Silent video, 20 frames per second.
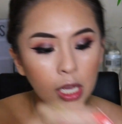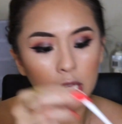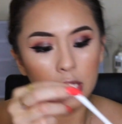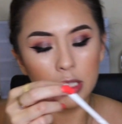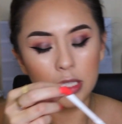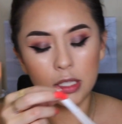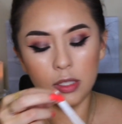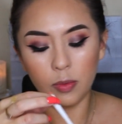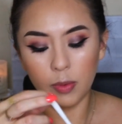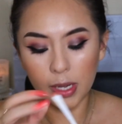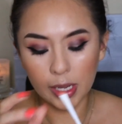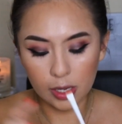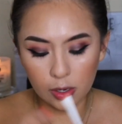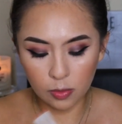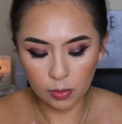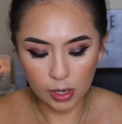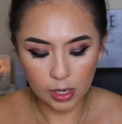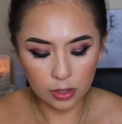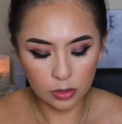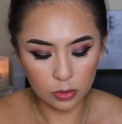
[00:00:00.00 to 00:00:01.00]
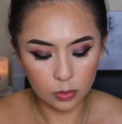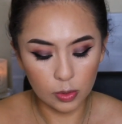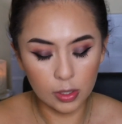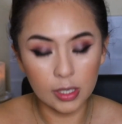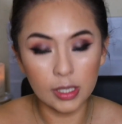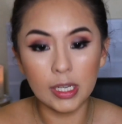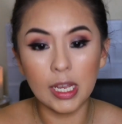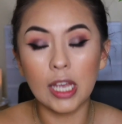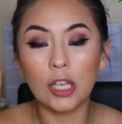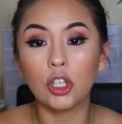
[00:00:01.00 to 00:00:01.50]
It's the Wet n Wild
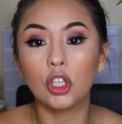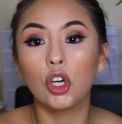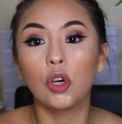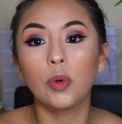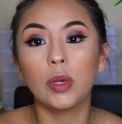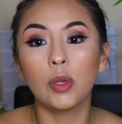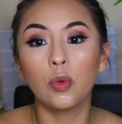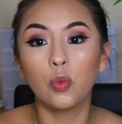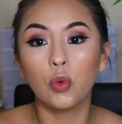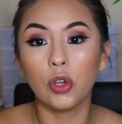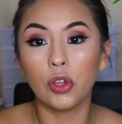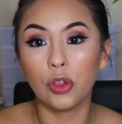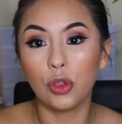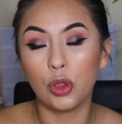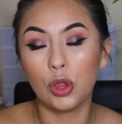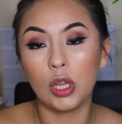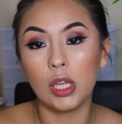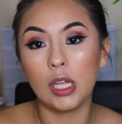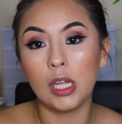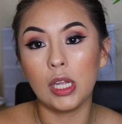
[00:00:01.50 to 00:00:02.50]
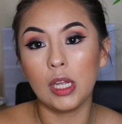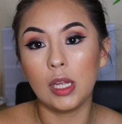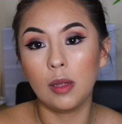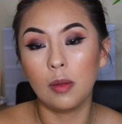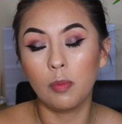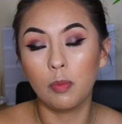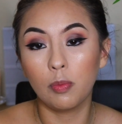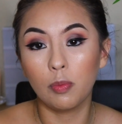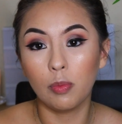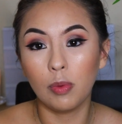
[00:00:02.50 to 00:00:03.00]
one, and go in with
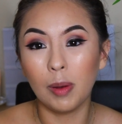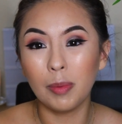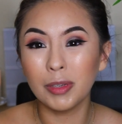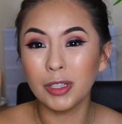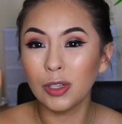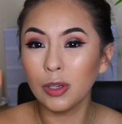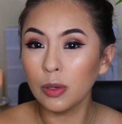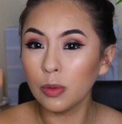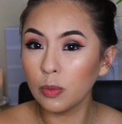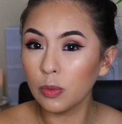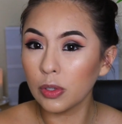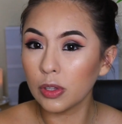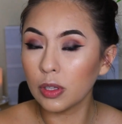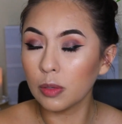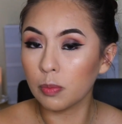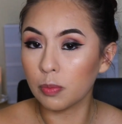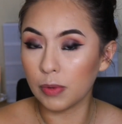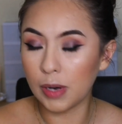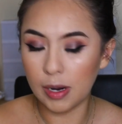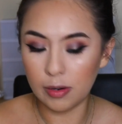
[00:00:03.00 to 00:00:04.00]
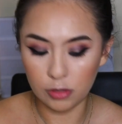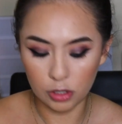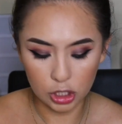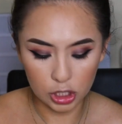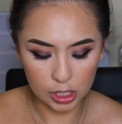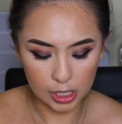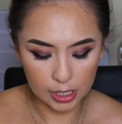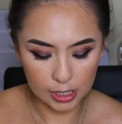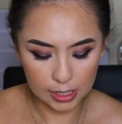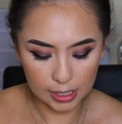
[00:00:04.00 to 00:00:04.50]
the, I'm going to go in with the brown
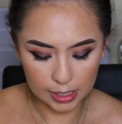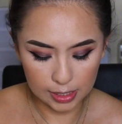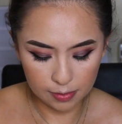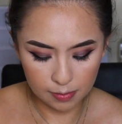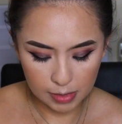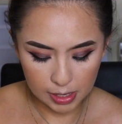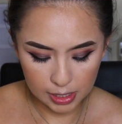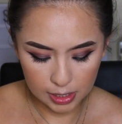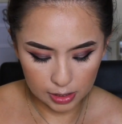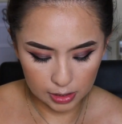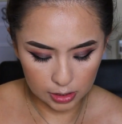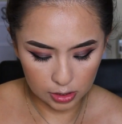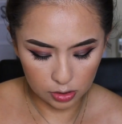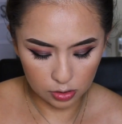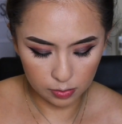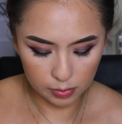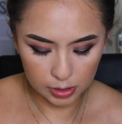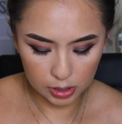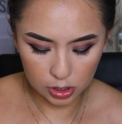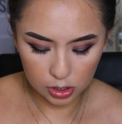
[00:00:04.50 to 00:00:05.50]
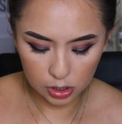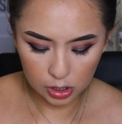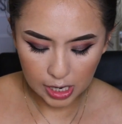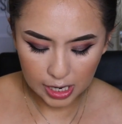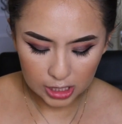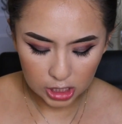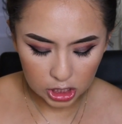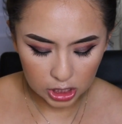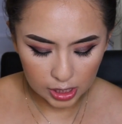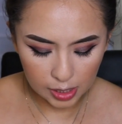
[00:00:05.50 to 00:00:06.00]
shade, kind of make it a little bit,
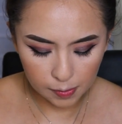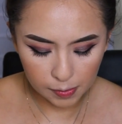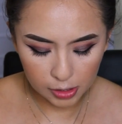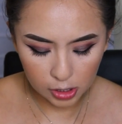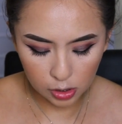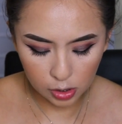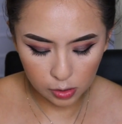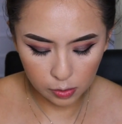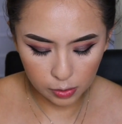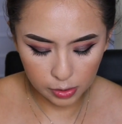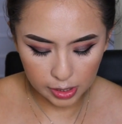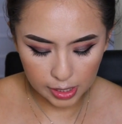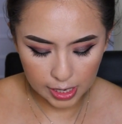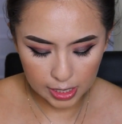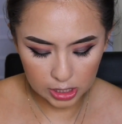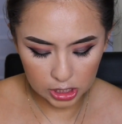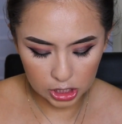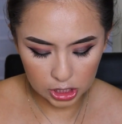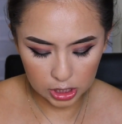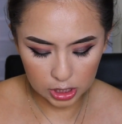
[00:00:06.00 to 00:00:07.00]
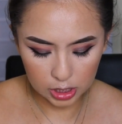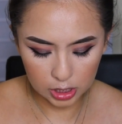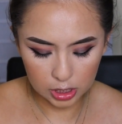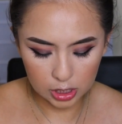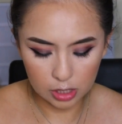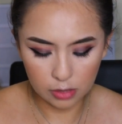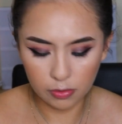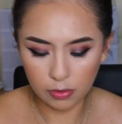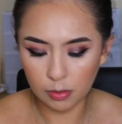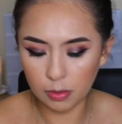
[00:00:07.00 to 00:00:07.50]
actually I'm going to go in with
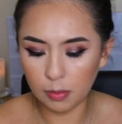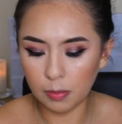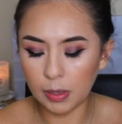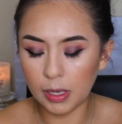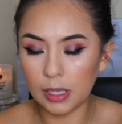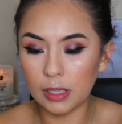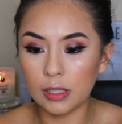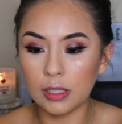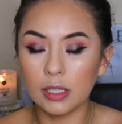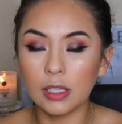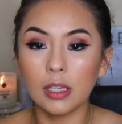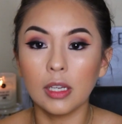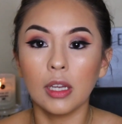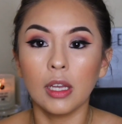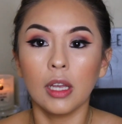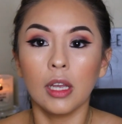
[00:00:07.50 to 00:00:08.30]
Edges from the palette.